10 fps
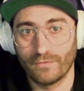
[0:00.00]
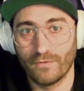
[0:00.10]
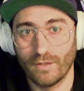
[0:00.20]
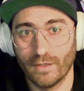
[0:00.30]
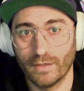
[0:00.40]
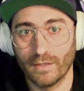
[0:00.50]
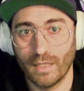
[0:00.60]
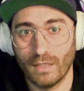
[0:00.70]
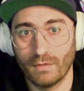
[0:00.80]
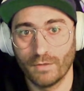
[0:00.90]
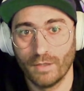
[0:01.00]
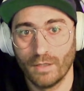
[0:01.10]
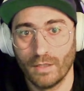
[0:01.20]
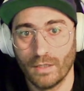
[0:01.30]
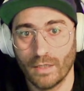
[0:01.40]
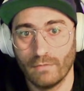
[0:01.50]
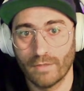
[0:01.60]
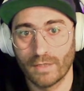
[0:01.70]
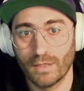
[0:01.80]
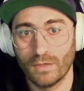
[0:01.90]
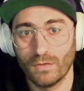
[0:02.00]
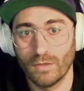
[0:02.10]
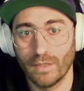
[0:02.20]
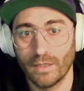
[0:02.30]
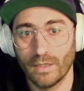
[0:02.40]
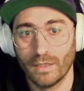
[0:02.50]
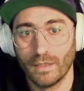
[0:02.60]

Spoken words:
falling down, even slowly.